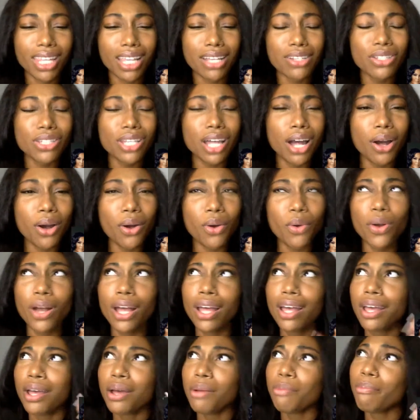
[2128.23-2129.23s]
So
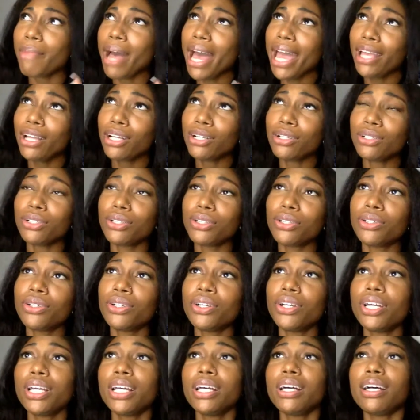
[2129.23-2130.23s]
Michael,